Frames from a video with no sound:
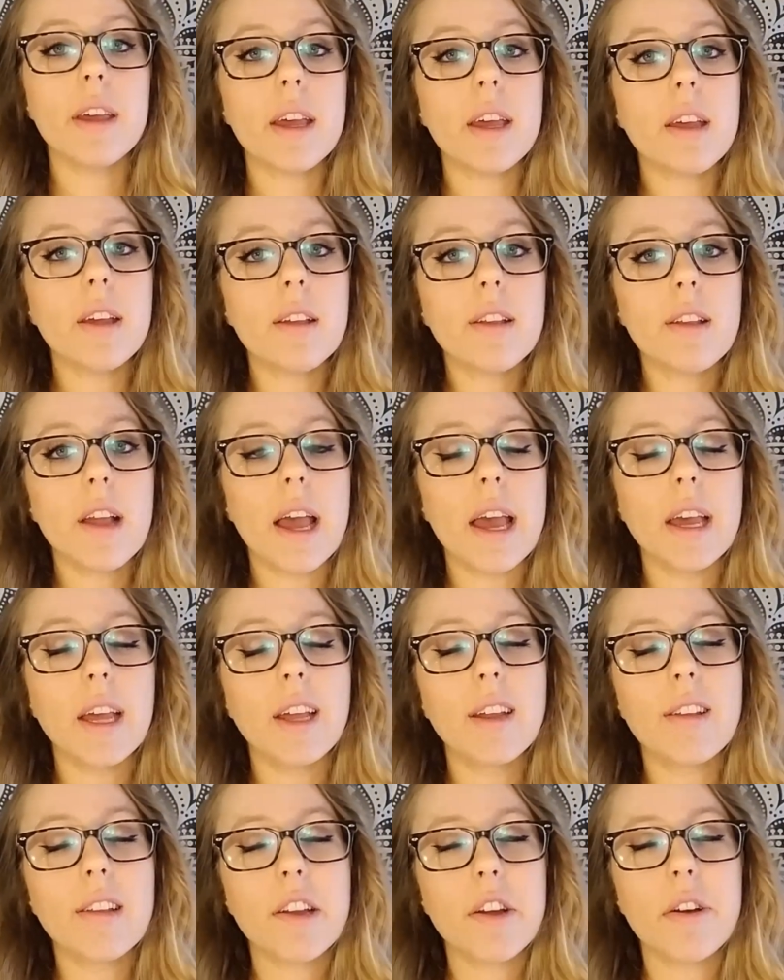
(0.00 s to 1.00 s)
is
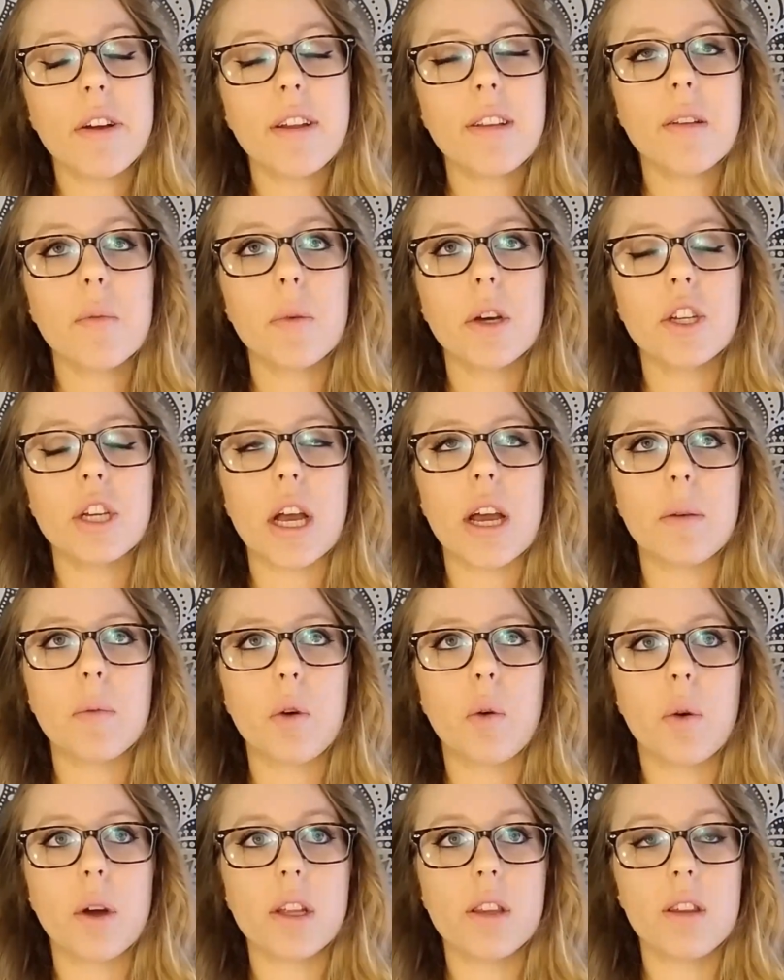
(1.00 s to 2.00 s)
a series in which I'm
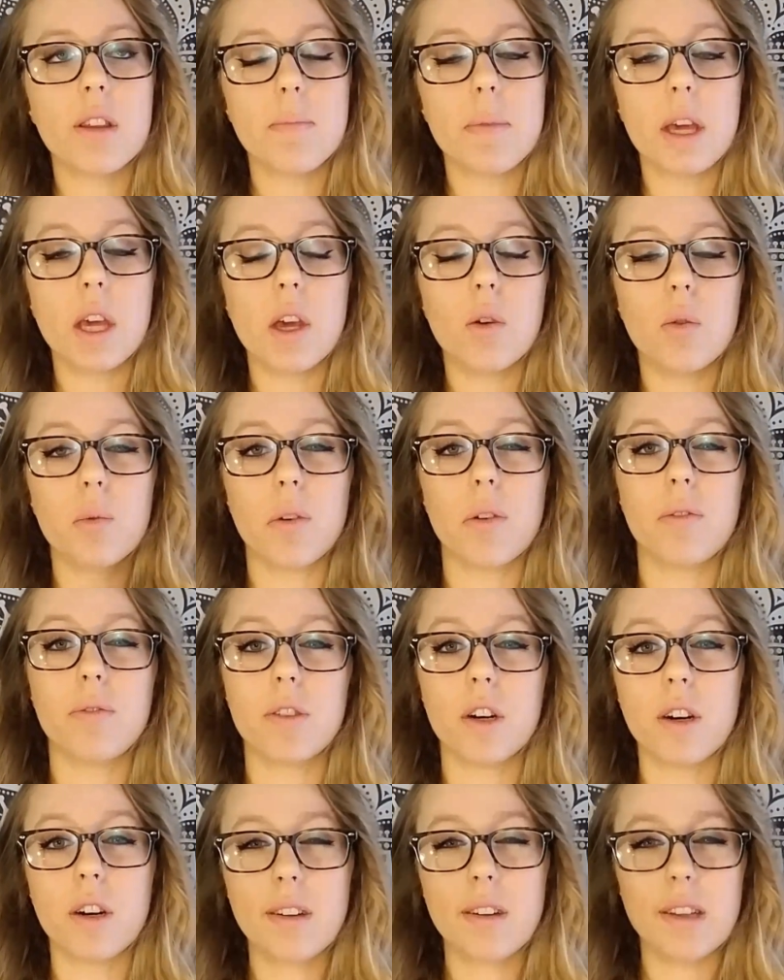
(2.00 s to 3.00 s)
going to be
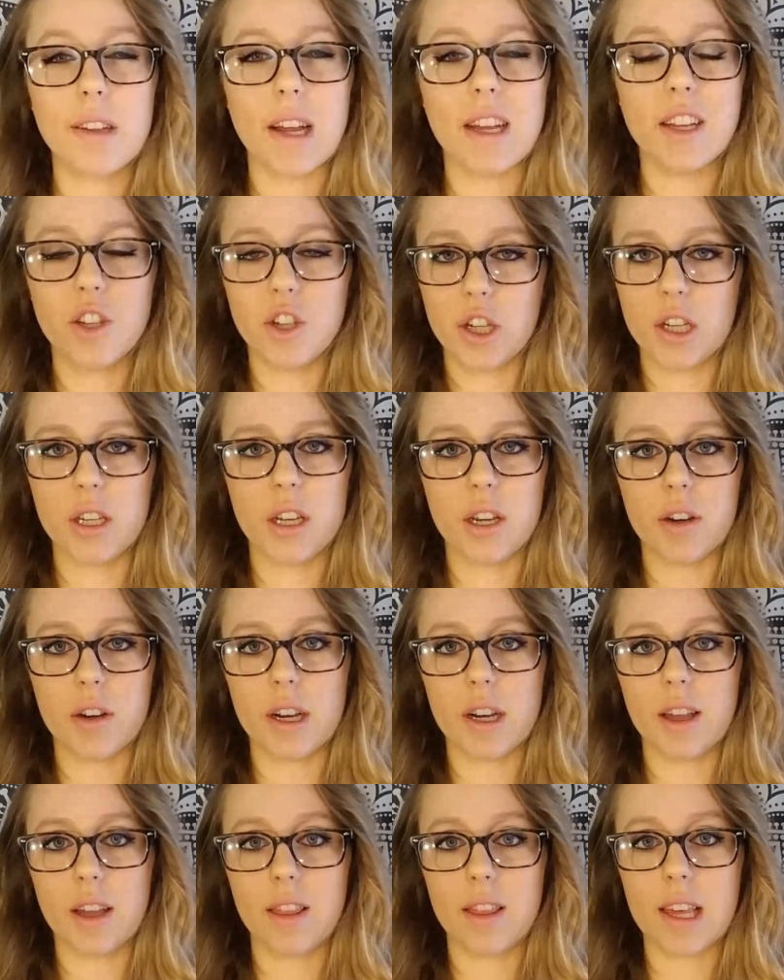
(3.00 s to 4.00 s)
reverse
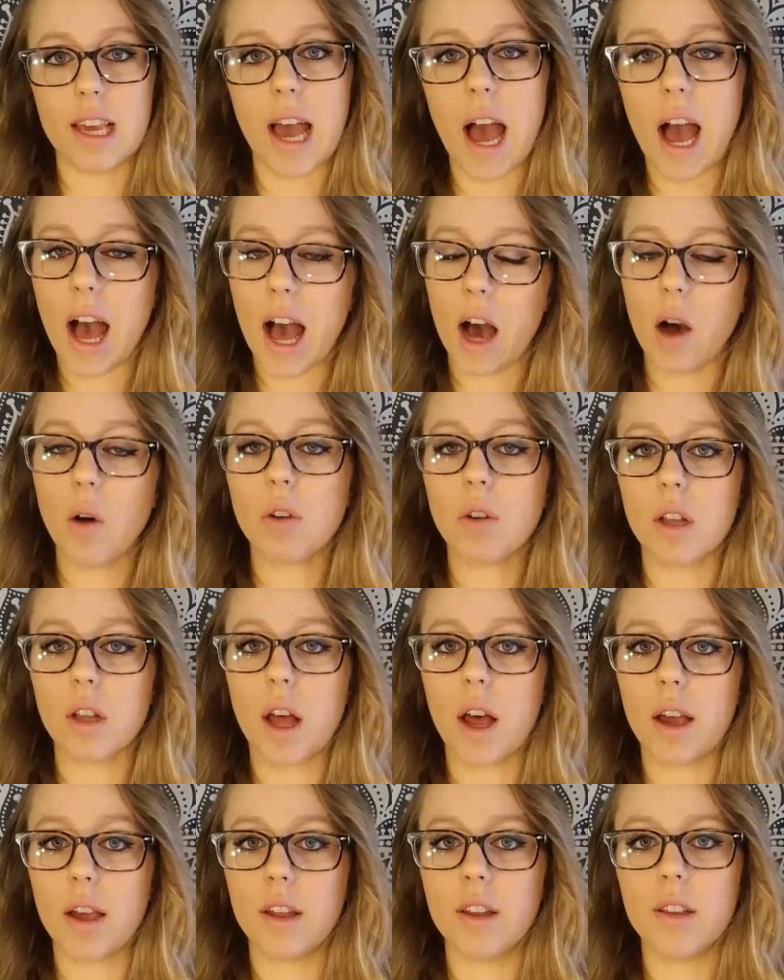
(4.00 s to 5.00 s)
engineering the
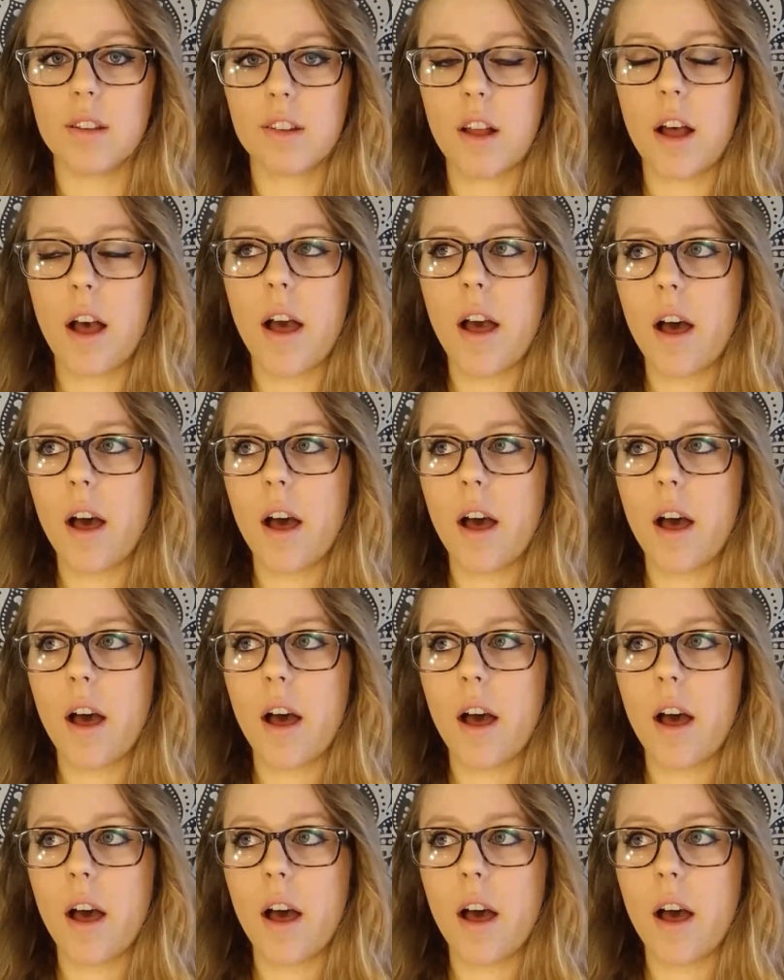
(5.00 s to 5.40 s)
outlines